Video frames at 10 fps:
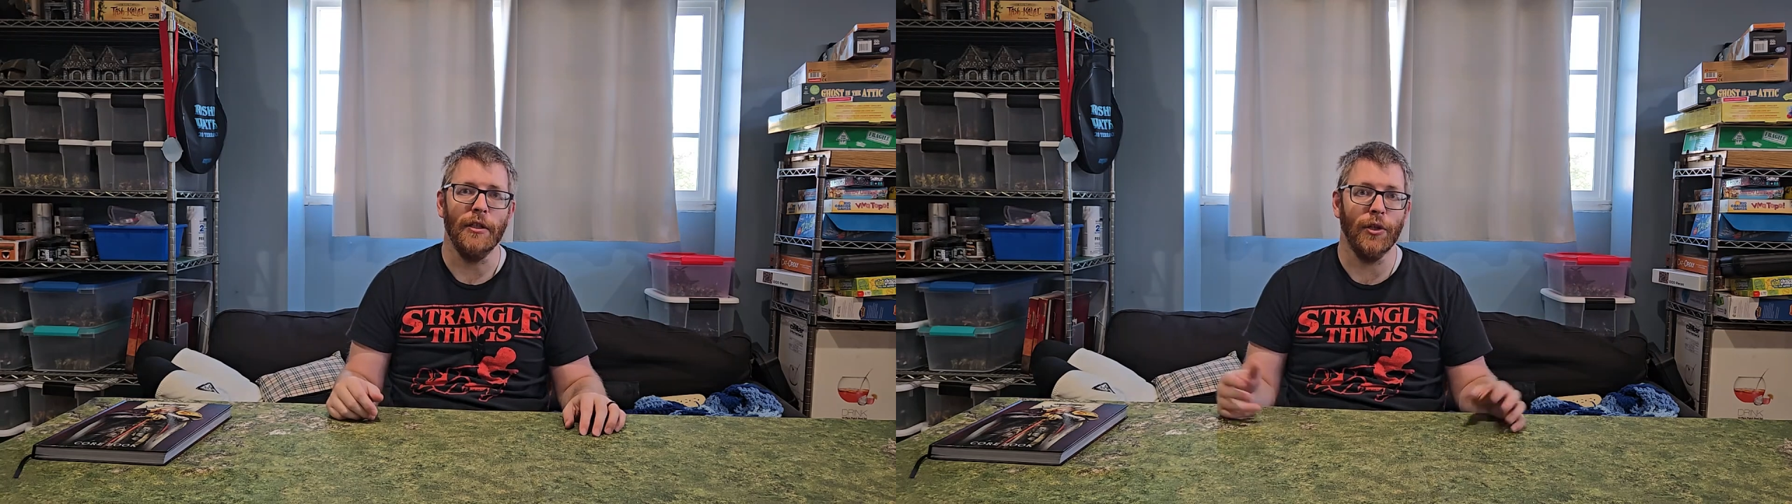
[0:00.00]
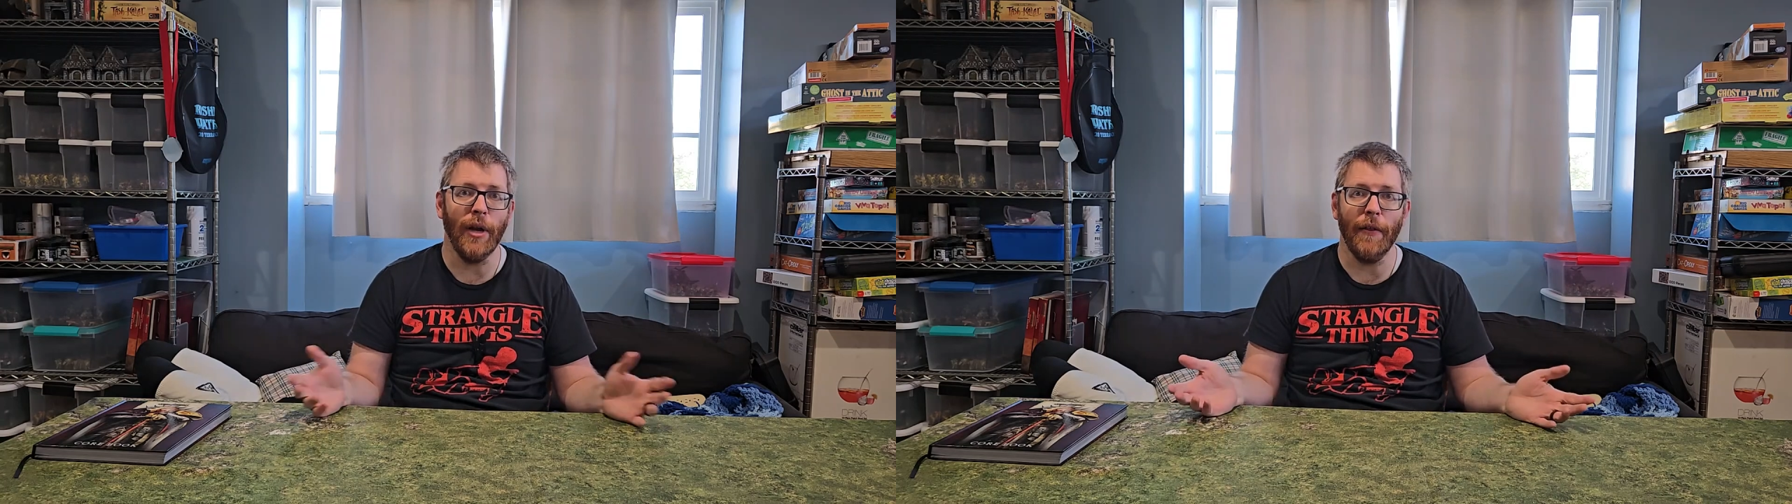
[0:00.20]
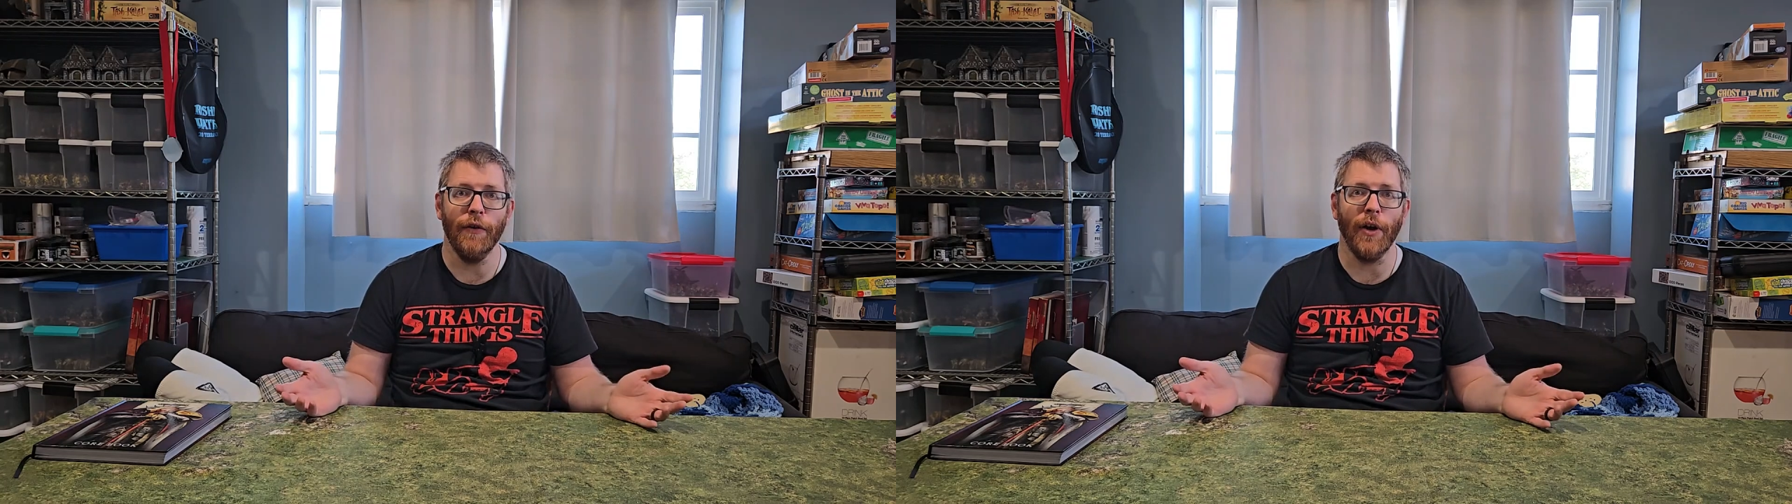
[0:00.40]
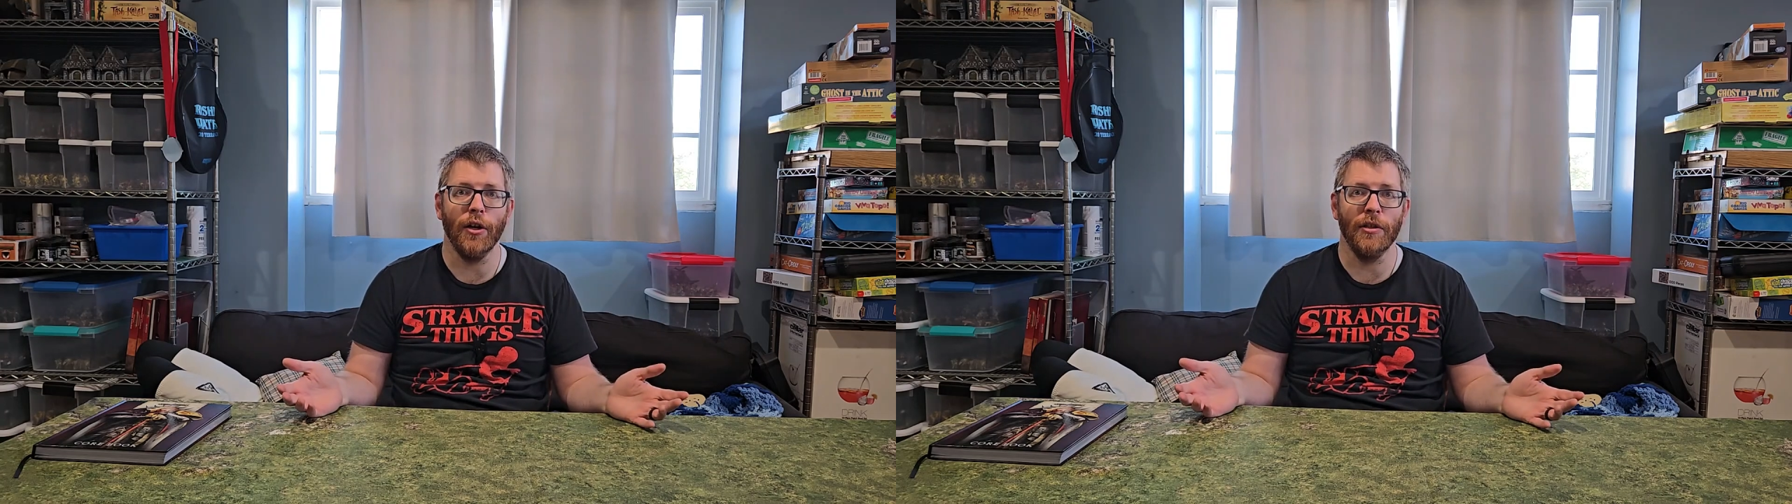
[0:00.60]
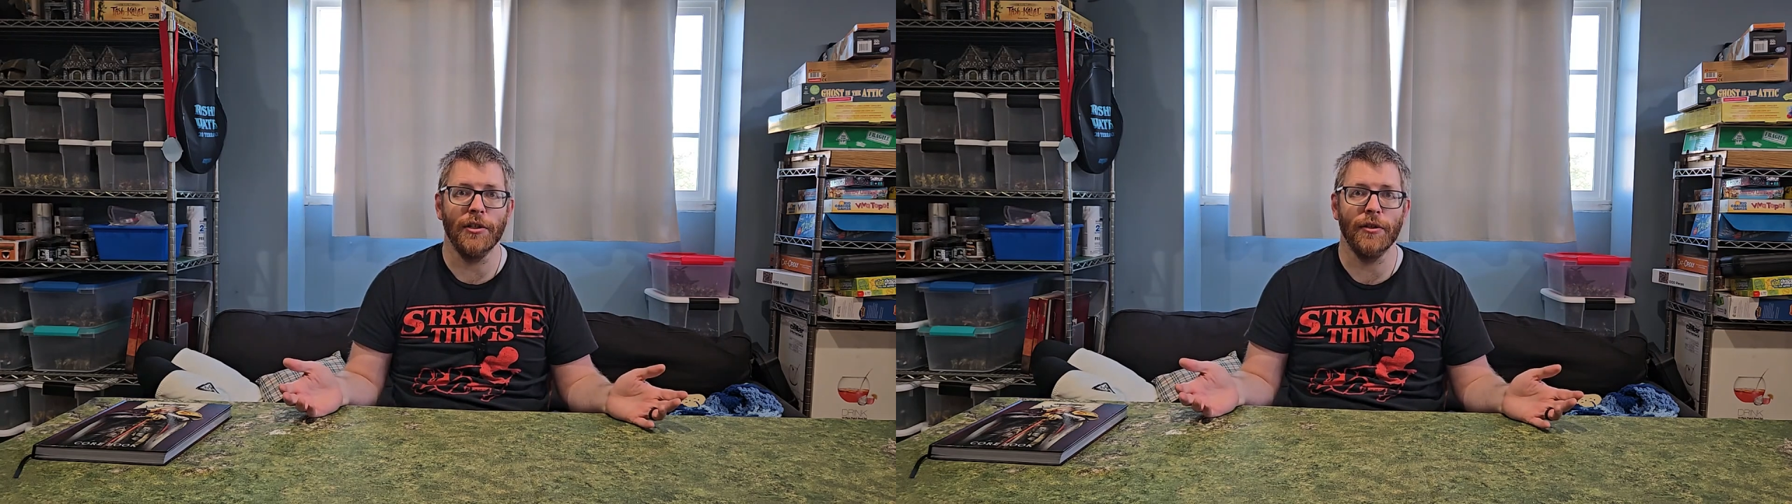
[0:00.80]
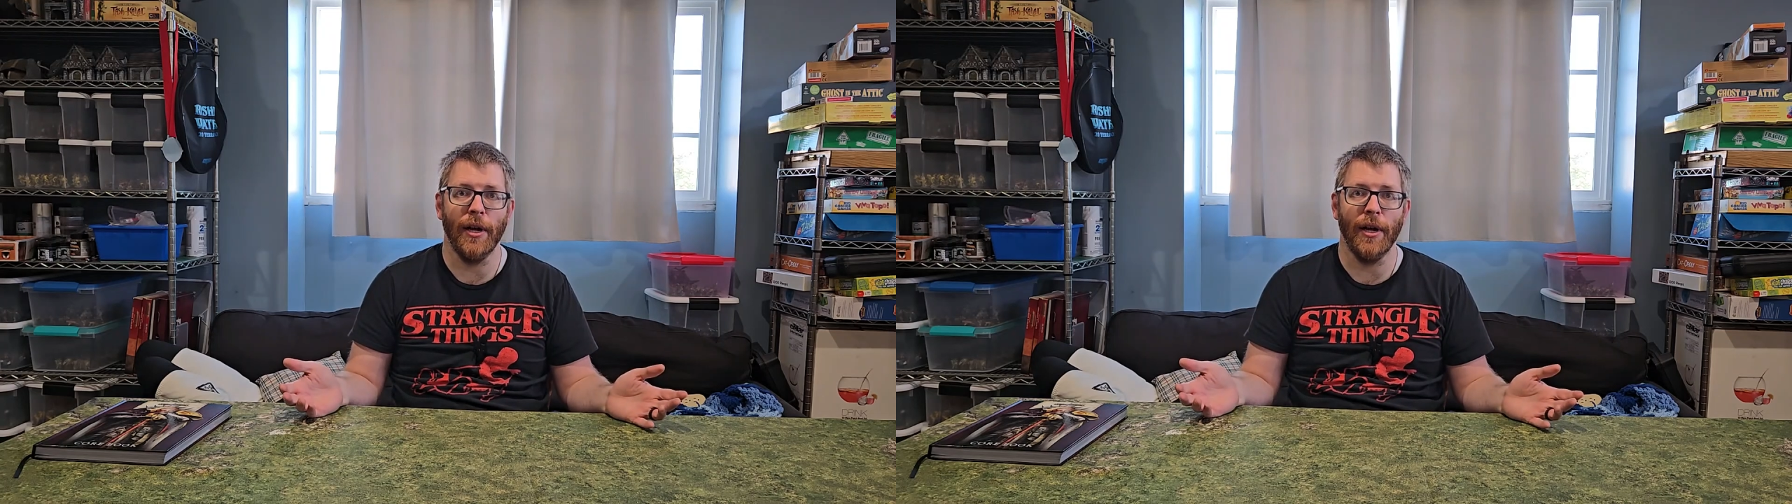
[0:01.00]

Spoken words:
So now that you've got your list